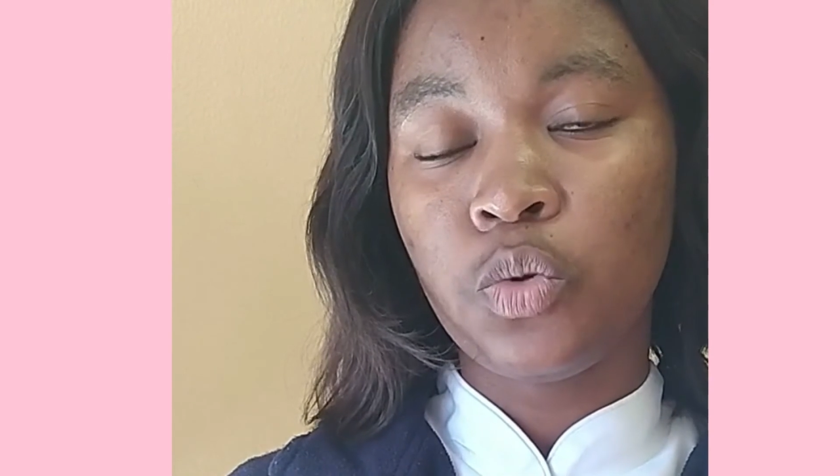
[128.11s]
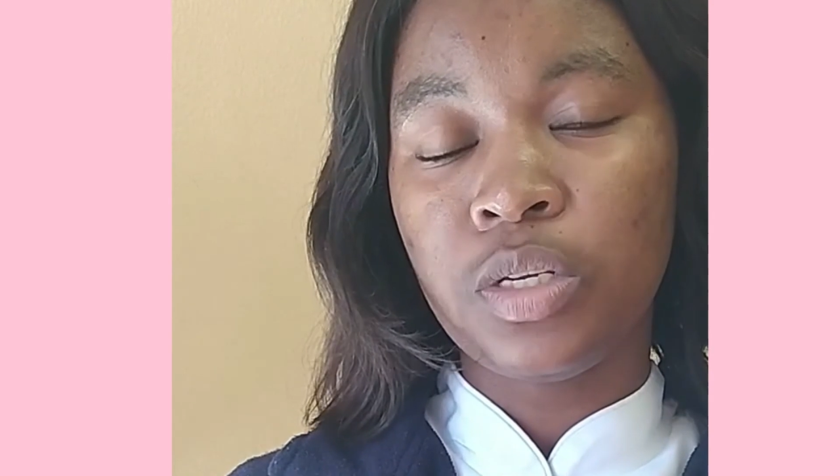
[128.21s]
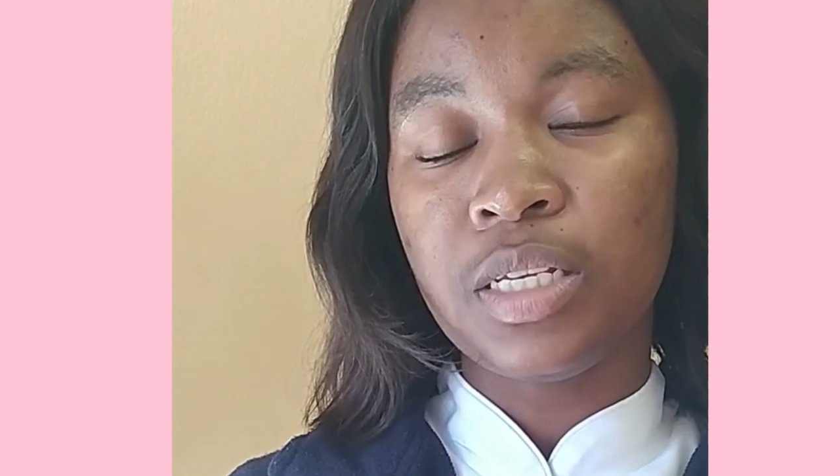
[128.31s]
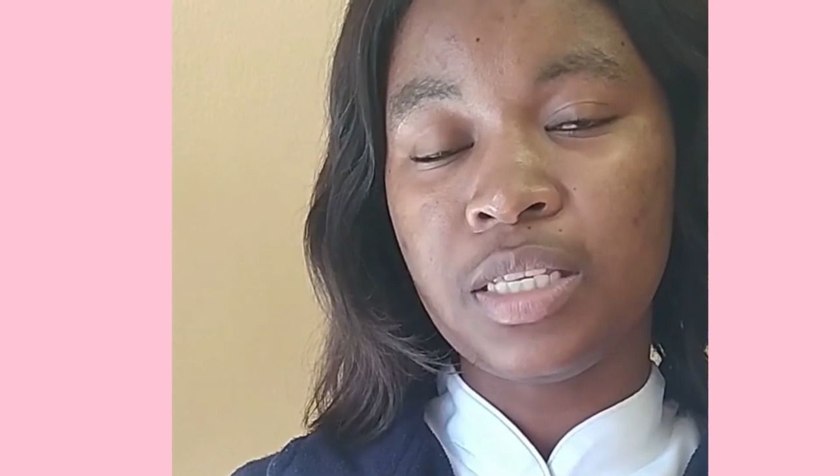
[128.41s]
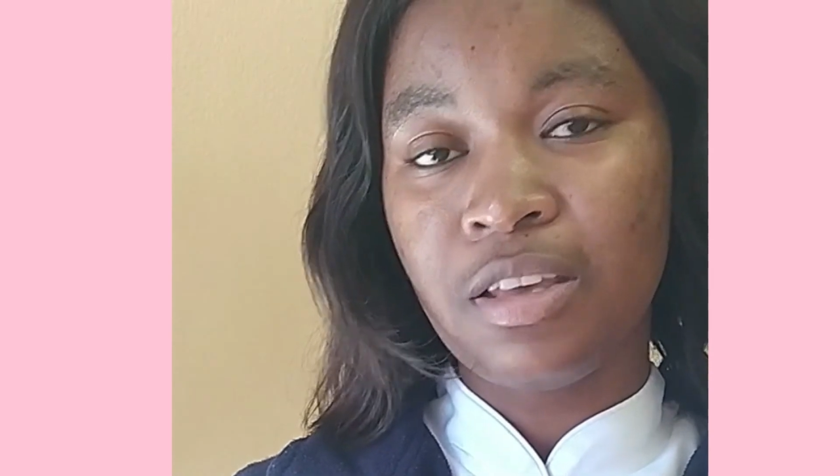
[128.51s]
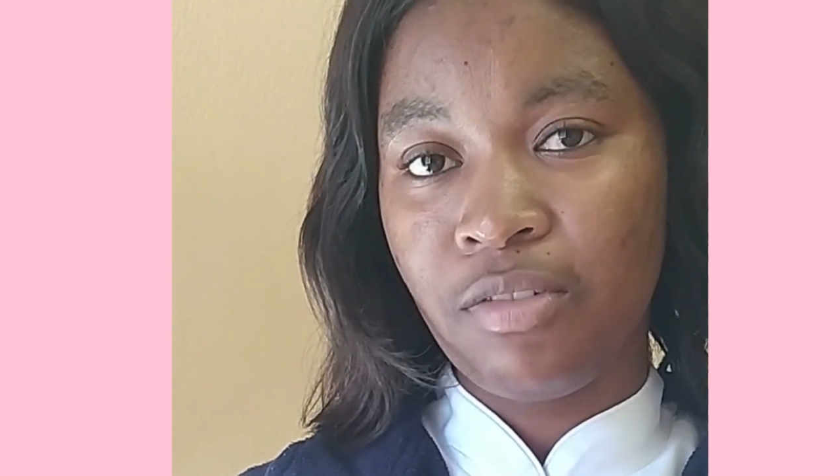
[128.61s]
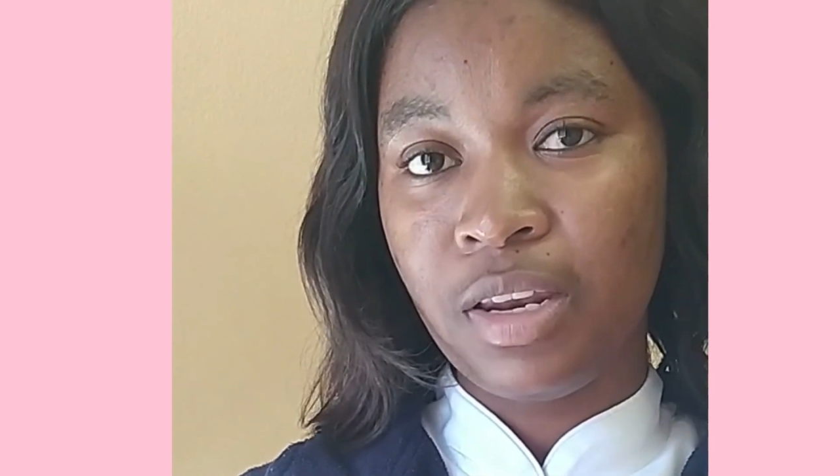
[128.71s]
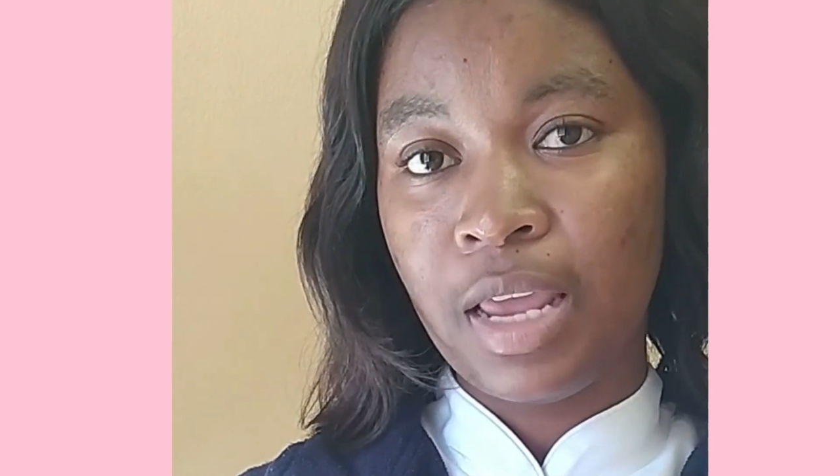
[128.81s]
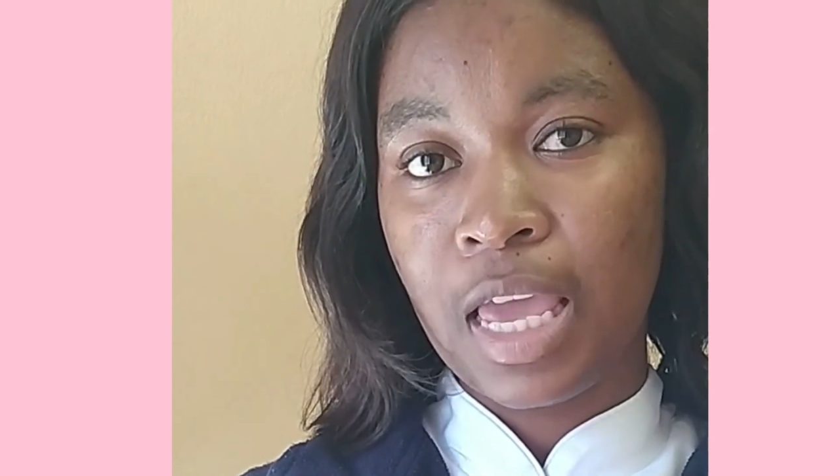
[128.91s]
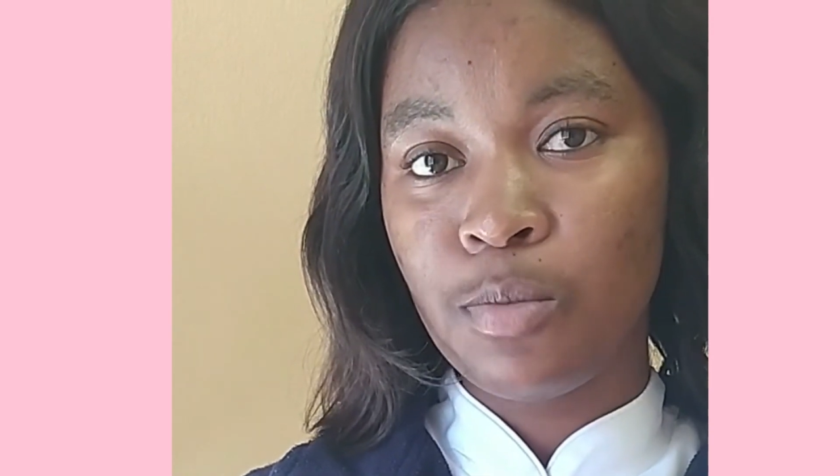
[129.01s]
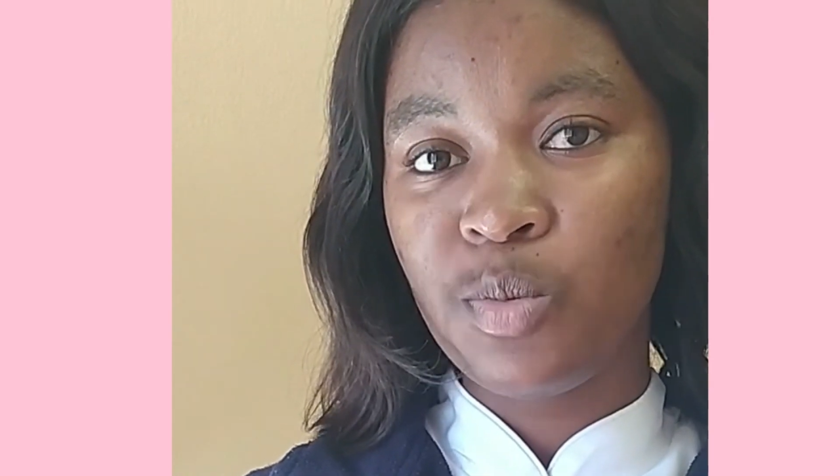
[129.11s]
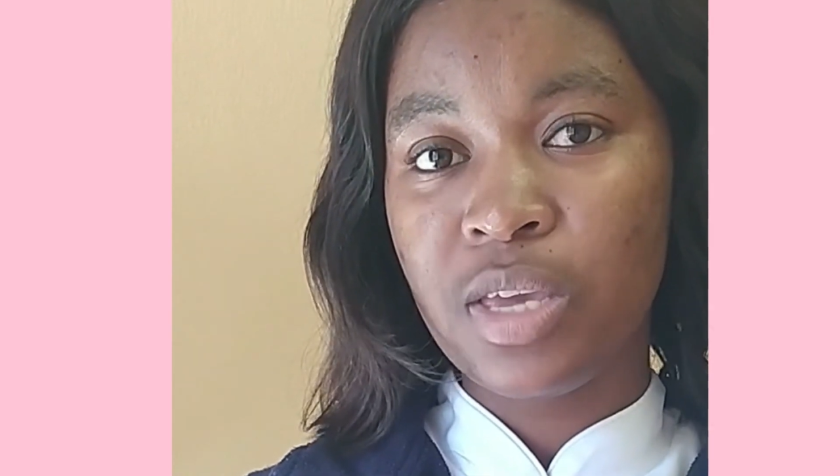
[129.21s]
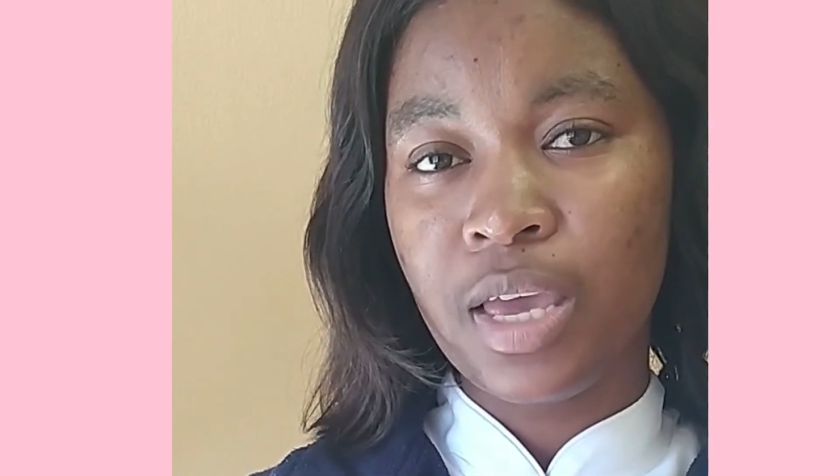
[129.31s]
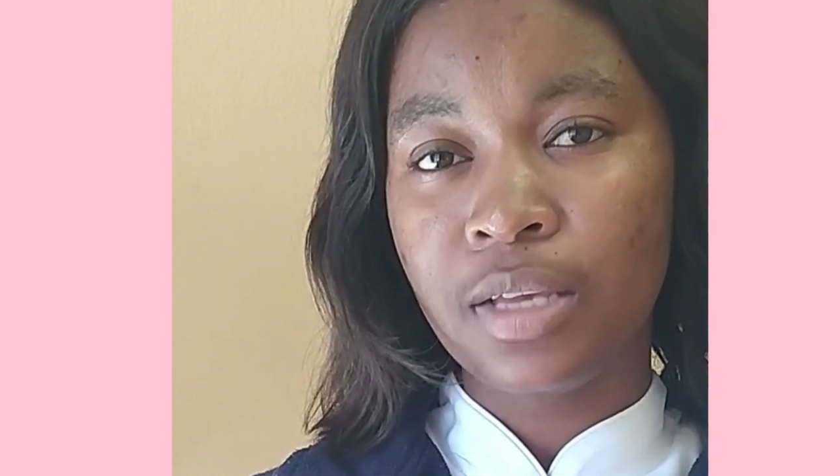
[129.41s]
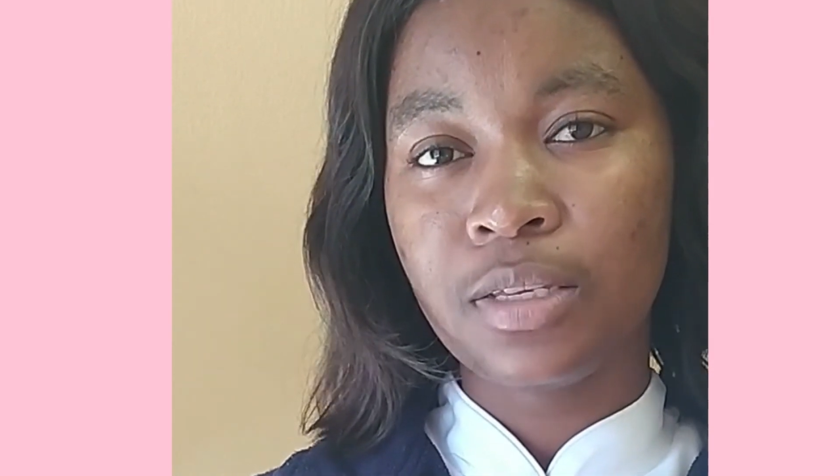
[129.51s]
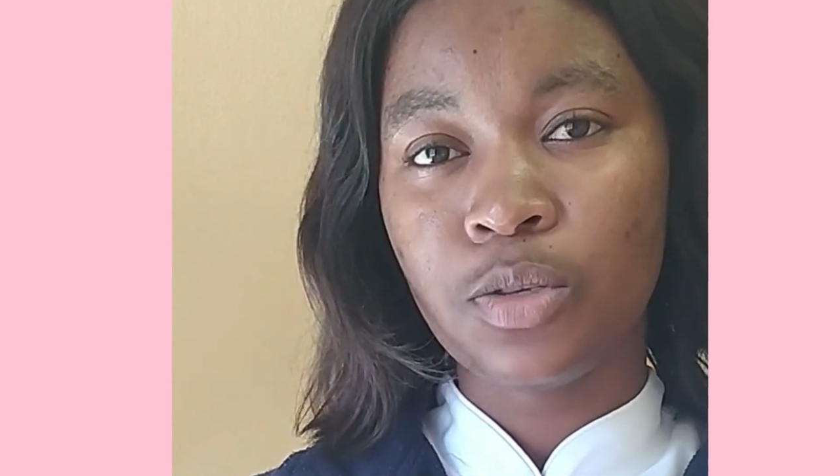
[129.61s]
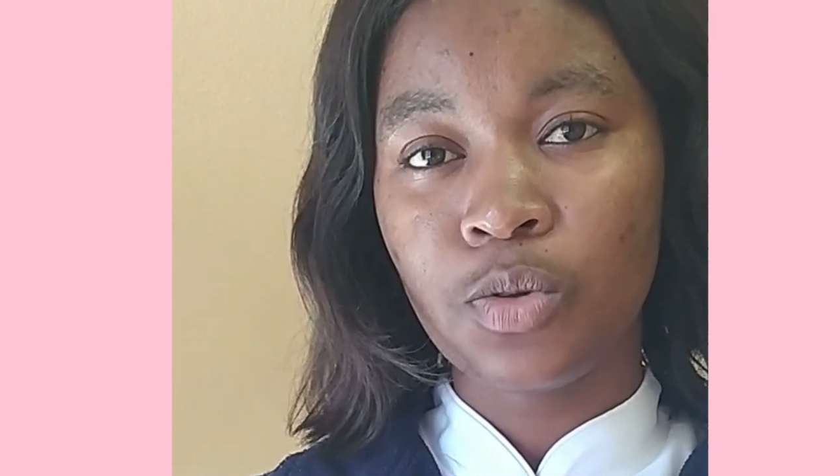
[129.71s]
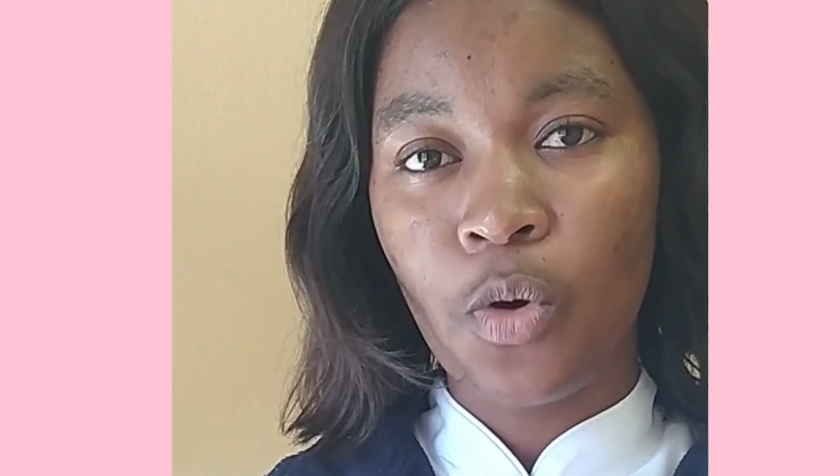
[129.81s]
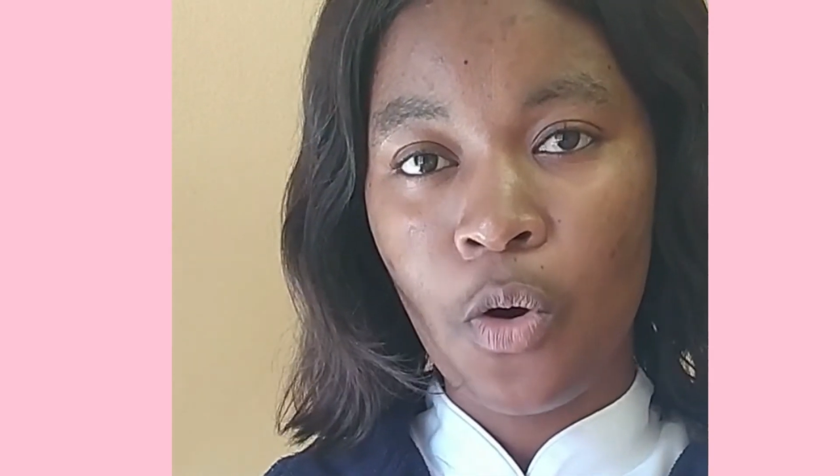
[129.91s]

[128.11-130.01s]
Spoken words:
27 APS